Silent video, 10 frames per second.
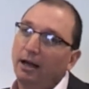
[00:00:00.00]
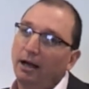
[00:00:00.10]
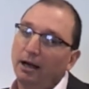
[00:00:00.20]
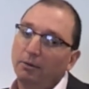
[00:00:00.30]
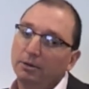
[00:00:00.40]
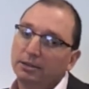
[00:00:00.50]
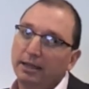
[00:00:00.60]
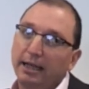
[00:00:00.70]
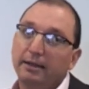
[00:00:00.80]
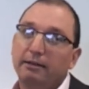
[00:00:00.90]
I would
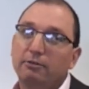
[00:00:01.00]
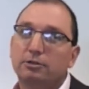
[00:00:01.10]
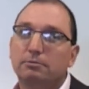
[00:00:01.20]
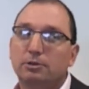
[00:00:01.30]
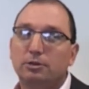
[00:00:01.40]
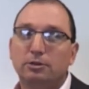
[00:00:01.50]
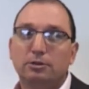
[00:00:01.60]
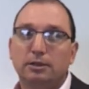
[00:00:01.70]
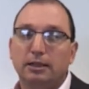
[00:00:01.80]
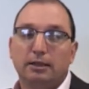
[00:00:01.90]
say there are some
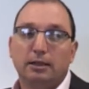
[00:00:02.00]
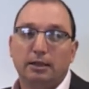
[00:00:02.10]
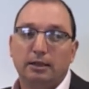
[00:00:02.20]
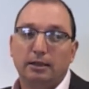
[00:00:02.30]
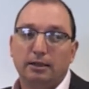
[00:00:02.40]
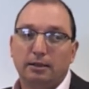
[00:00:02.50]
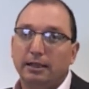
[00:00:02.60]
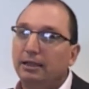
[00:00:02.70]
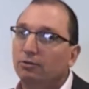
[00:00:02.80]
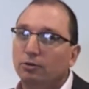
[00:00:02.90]
good
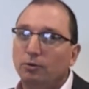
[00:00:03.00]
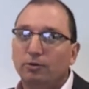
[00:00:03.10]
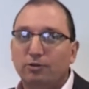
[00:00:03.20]
lean tools and